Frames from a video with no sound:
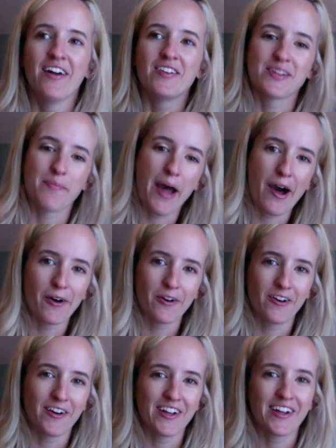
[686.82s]

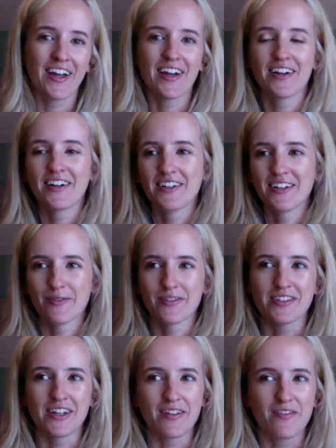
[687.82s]
empowering, and it was
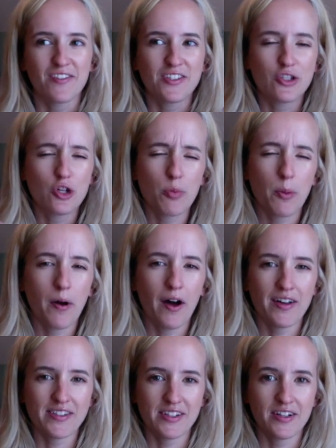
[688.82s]
like super
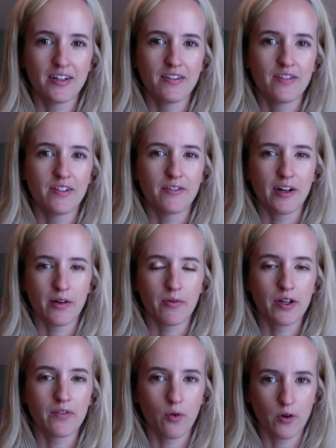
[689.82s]
positive and like
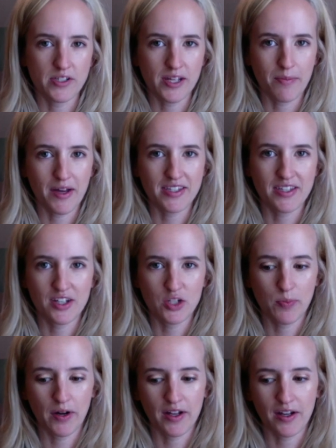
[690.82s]
reinforcing message,
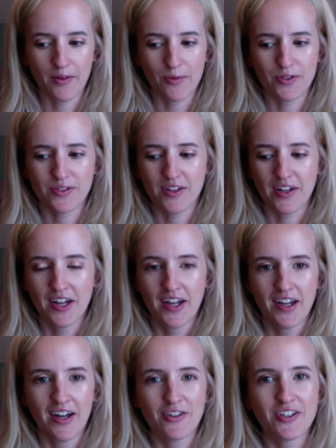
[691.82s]
but it was
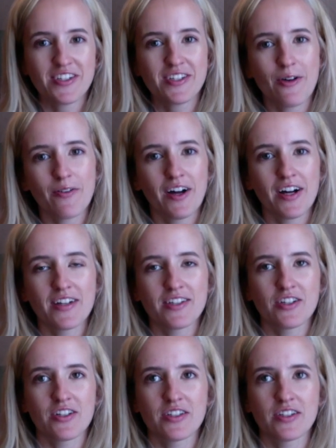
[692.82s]
just so
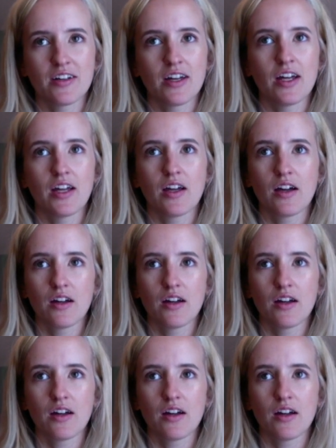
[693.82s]
nice just to